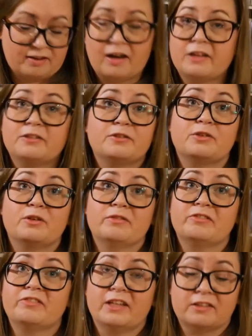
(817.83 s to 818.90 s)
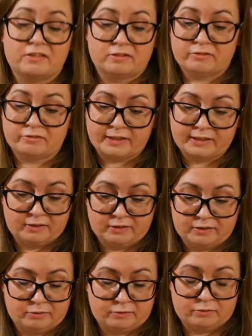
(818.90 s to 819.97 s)
I don't know if that's the
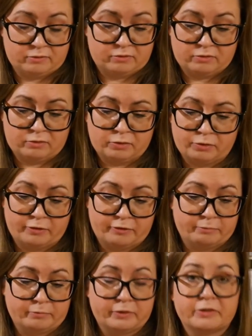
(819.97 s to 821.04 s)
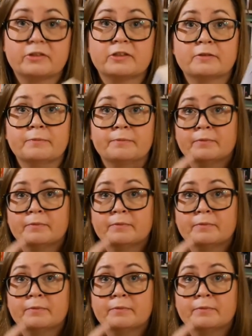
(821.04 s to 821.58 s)
correct term, but